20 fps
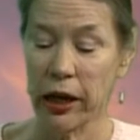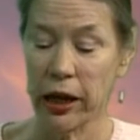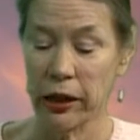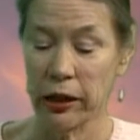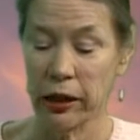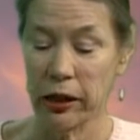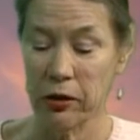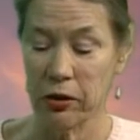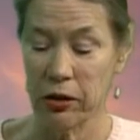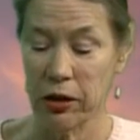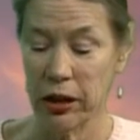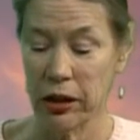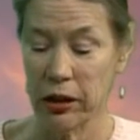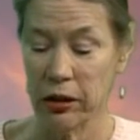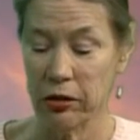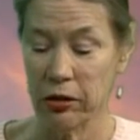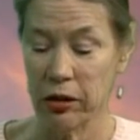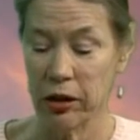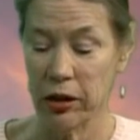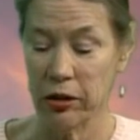I think
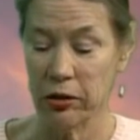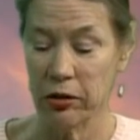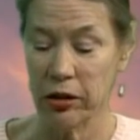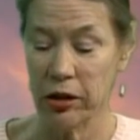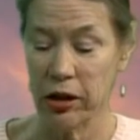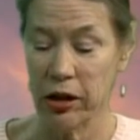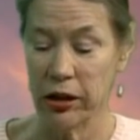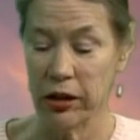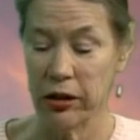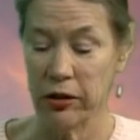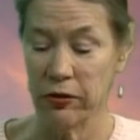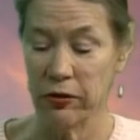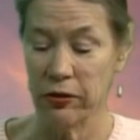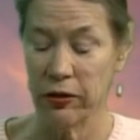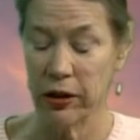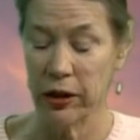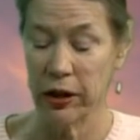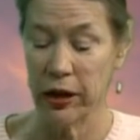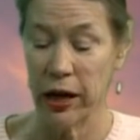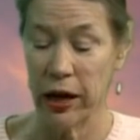it's kind of
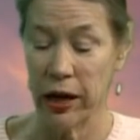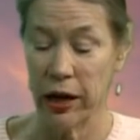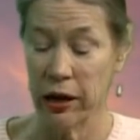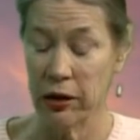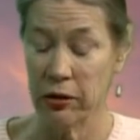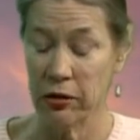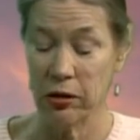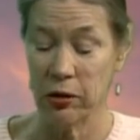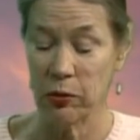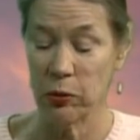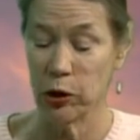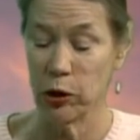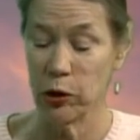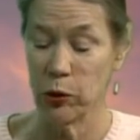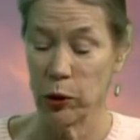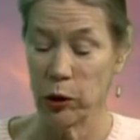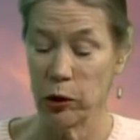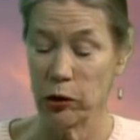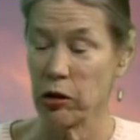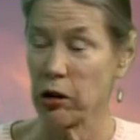as someone who
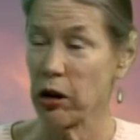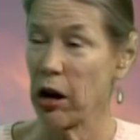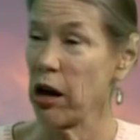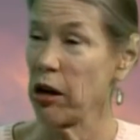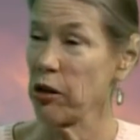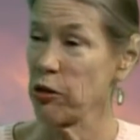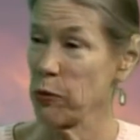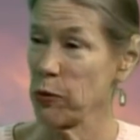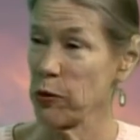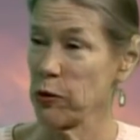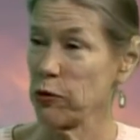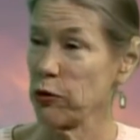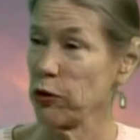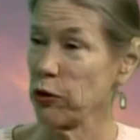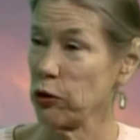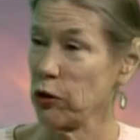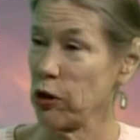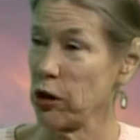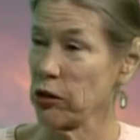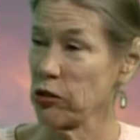worked in hospice for a
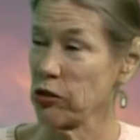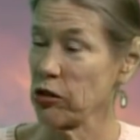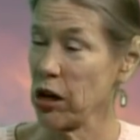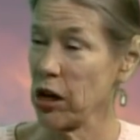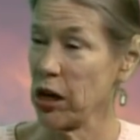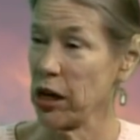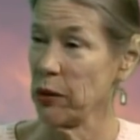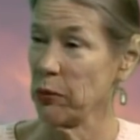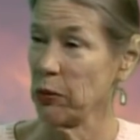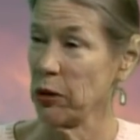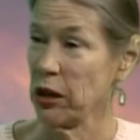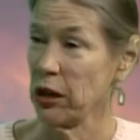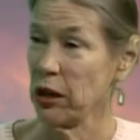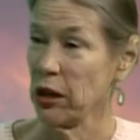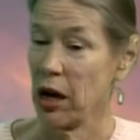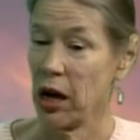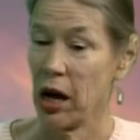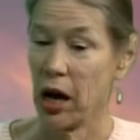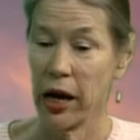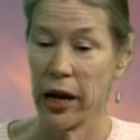long time,
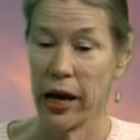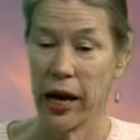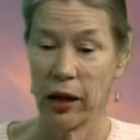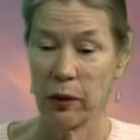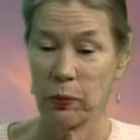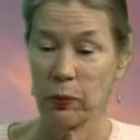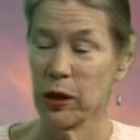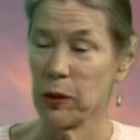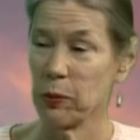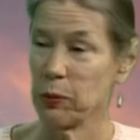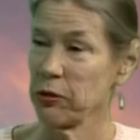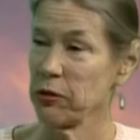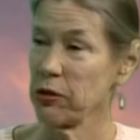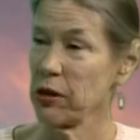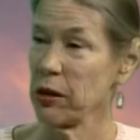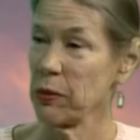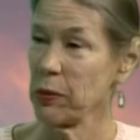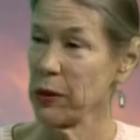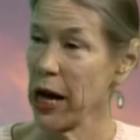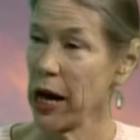I had people say
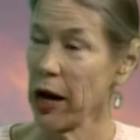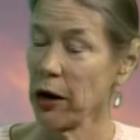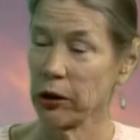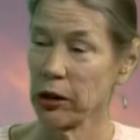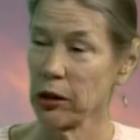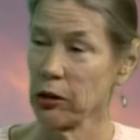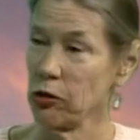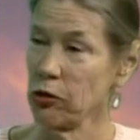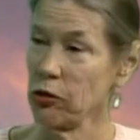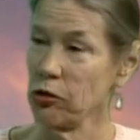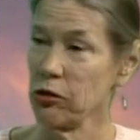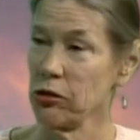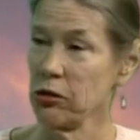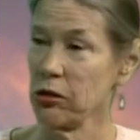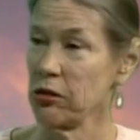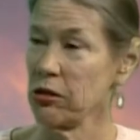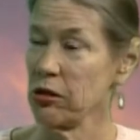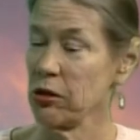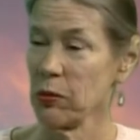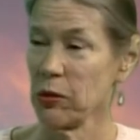to me, "How can you do
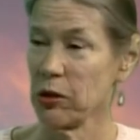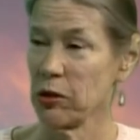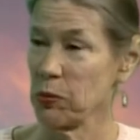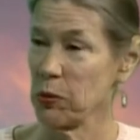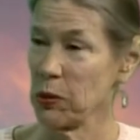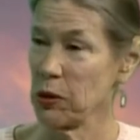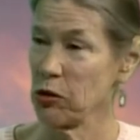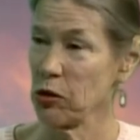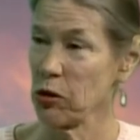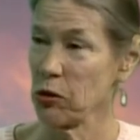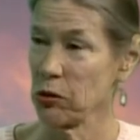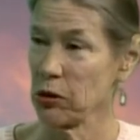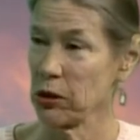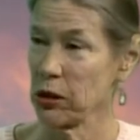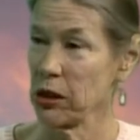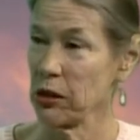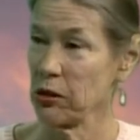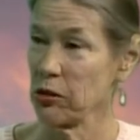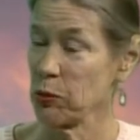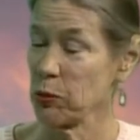this? It must be
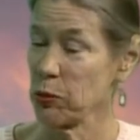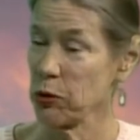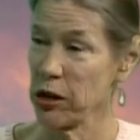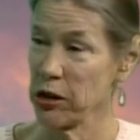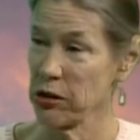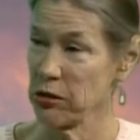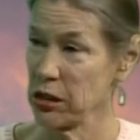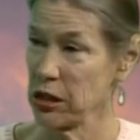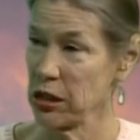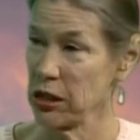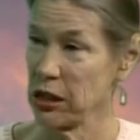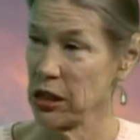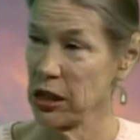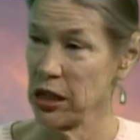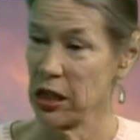totally depressing."